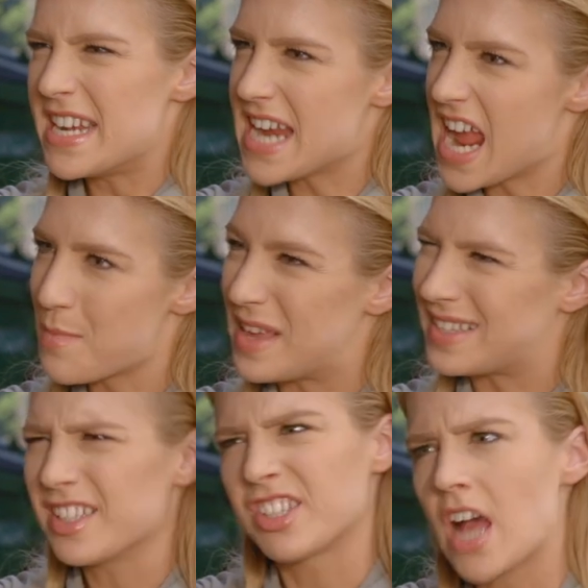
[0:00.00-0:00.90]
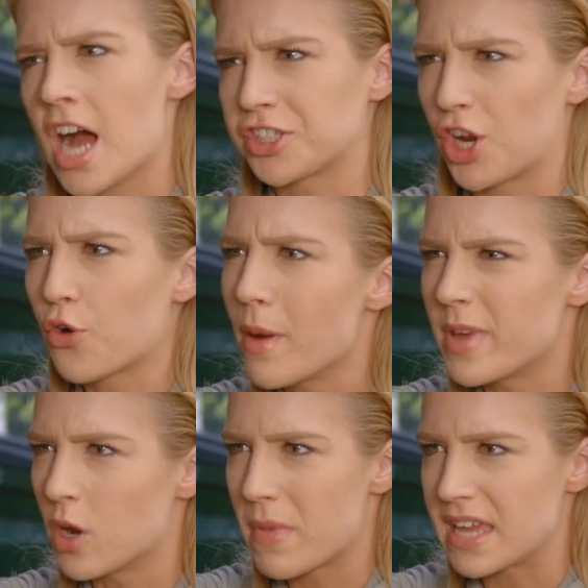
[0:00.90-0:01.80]
My name isn't Sasha
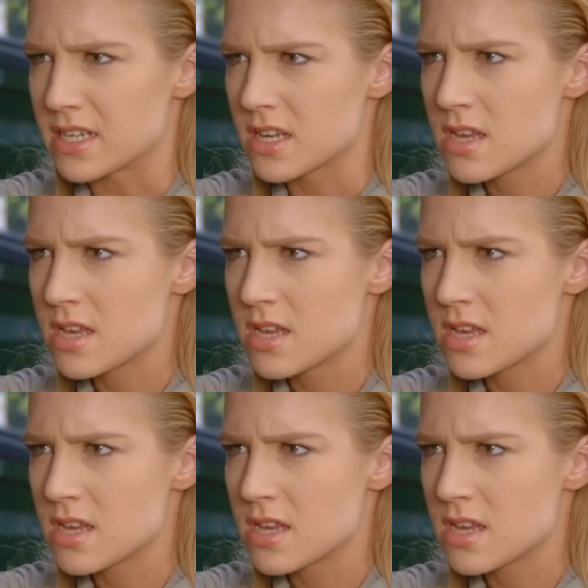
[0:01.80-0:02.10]
Criminalman.